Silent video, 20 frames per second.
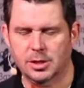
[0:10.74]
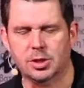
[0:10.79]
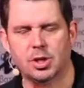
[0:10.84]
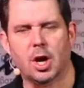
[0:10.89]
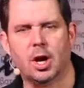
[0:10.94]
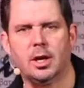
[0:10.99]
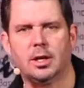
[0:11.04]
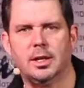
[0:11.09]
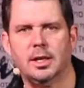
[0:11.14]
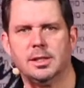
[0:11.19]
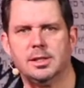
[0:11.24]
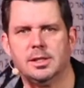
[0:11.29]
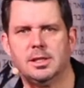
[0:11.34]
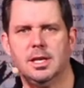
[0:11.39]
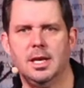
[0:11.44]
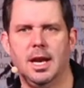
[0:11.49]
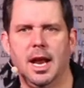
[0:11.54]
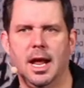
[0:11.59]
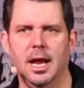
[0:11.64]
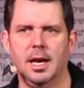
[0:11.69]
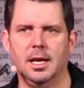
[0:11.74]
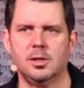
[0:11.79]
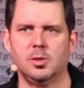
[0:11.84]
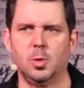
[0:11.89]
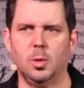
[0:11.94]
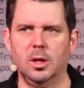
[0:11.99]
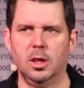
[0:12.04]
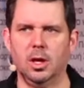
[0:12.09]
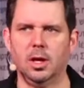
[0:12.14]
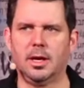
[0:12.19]
and darkness today. And
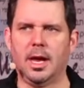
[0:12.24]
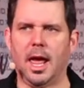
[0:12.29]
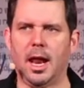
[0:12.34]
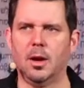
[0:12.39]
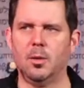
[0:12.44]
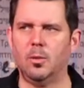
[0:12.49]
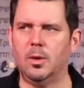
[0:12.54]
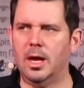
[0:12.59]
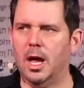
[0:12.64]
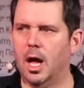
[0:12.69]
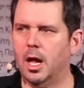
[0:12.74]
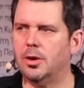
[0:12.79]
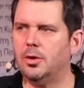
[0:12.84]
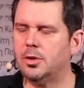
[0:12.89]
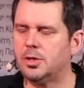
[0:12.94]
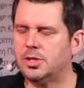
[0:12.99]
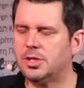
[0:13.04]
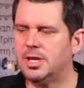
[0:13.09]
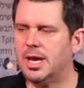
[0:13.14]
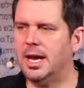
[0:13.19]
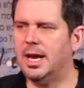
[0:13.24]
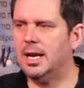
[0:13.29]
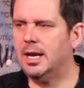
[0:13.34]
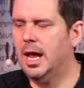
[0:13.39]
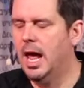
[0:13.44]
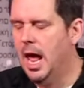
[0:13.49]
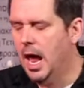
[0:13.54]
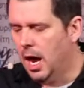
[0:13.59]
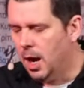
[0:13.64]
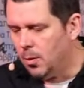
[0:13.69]
as we look at it, we
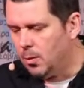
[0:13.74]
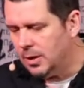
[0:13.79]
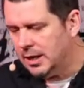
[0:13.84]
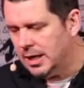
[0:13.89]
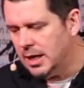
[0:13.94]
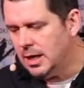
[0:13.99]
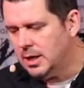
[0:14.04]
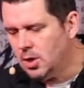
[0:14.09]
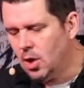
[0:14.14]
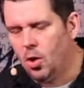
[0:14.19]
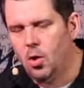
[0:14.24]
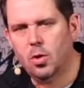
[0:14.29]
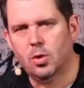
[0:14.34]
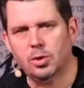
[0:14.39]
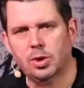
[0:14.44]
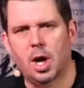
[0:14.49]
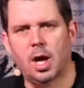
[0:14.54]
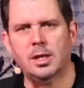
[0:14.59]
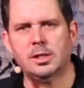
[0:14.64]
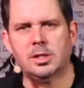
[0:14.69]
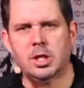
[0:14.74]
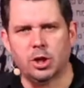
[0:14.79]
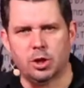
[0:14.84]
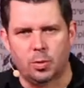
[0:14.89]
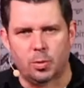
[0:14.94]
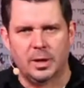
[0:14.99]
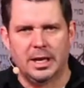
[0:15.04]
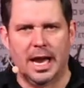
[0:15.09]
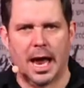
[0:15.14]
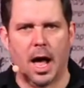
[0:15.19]
understand and we need to hold on to
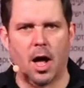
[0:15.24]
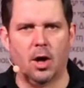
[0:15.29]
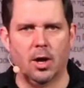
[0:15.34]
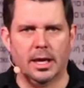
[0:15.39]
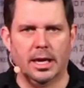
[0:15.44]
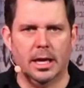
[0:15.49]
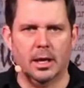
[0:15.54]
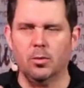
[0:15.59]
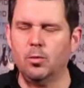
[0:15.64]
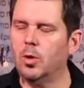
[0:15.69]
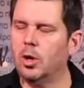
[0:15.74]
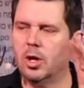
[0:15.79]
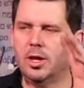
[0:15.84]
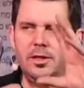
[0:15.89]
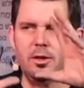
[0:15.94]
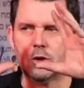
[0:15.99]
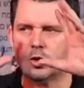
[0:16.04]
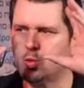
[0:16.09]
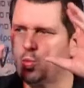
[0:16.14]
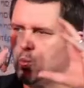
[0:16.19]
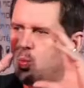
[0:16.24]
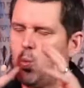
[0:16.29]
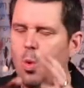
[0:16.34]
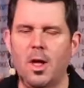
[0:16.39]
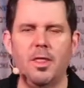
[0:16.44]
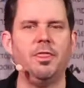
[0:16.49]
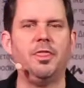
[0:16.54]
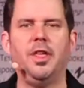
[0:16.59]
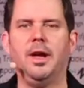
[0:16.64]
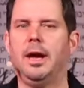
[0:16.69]
the reality. And really, there's
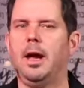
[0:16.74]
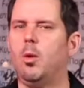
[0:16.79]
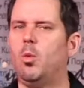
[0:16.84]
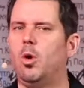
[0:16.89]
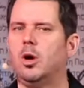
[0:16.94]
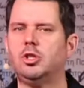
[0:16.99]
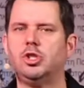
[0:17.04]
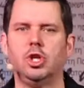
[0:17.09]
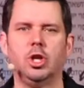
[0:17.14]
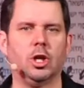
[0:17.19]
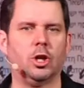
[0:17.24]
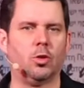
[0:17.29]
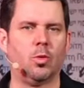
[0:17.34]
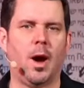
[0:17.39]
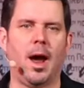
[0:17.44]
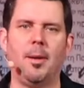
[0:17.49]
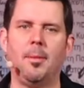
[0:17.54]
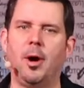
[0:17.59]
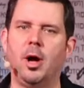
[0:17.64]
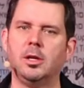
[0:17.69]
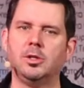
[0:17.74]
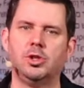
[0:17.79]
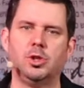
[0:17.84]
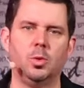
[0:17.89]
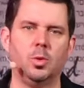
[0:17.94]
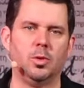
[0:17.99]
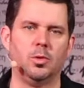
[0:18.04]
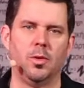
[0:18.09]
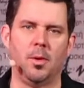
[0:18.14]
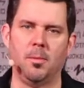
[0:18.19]
one thing I want you to grab
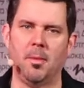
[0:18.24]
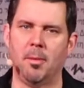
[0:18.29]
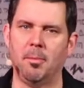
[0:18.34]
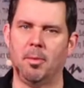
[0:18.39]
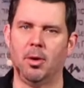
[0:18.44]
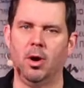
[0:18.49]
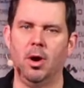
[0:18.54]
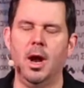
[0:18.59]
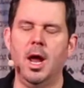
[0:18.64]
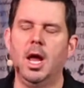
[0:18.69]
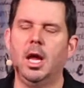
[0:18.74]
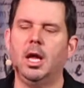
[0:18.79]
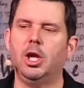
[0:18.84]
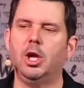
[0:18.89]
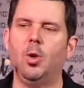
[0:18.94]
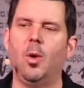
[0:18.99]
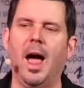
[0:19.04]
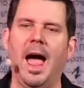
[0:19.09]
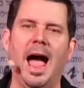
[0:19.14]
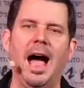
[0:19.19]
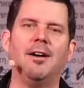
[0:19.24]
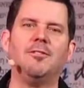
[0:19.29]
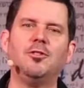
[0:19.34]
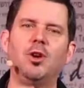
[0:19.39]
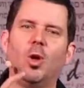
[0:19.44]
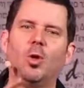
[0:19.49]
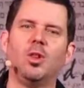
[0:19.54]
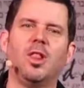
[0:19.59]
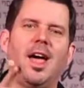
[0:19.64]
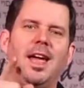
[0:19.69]
onto and remember you have
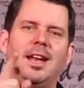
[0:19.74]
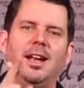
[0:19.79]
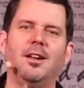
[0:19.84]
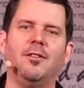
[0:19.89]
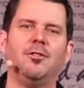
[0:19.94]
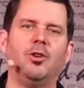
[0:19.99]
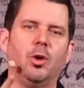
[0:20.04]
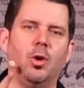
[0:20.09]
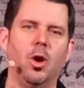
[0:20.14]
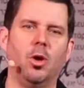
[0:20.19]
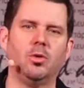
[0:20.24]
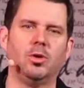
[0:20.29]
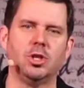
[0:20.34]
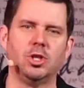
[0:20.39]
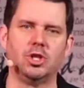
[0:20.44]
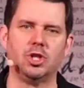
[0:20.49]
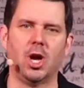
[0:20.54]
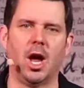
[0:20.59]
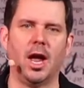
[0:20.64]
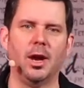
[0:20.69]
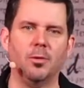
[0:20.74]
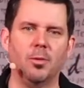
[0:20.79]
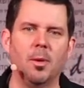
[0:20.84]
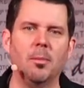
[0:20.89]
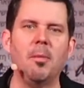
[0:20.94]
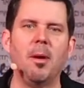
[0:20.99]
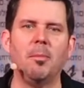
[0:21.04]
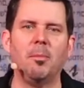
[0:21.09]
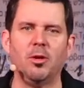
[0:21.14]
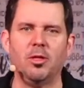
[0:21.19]
no light of your own to shine.
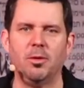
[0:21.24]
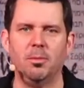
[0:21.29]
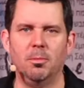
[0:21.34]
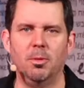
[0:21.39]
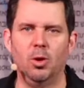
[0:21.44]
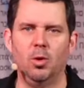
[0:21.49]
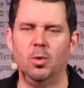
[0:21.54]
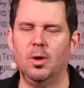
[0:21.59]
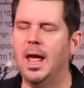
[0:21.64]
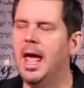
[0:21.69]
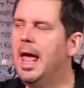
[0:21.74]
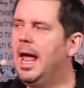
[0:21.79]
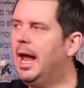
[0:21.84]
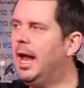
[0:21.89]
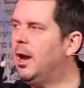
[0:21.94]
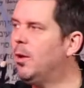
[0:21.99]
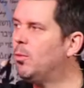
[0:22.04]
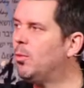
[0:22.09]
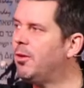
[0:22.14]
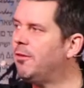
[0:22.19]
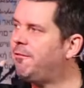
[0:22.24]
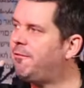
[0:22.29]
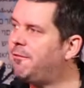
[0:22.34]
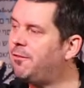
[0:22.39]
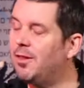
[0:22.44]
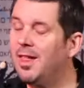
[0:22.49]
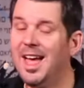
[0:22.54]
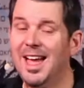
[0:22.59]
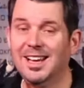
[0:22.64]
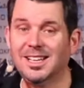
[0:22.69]
Remember the moon, it
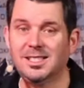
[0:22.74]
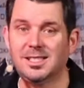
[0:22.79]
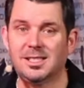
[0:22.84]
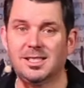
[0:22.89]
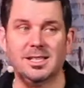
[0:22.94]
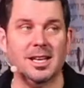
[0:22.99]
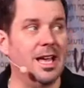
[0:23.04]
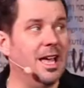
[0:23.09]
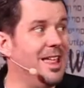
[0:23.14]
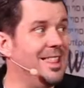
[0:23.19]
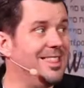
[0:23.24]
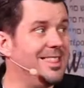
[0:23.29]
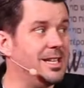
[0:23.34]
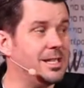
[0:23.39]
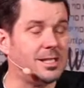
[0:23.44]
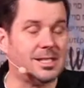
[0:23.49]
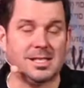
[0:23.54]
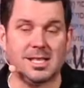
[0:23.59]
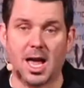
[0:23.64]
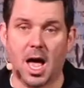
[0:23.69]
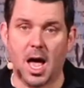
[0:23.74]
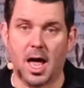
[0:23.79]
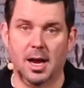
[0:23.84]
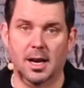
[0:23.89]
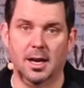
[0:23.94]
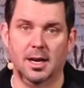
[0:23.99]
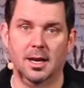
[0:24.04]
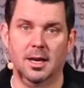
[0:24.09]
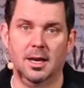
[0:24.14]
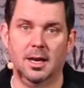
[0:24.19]
reflects the
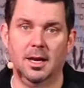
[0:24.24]
sun.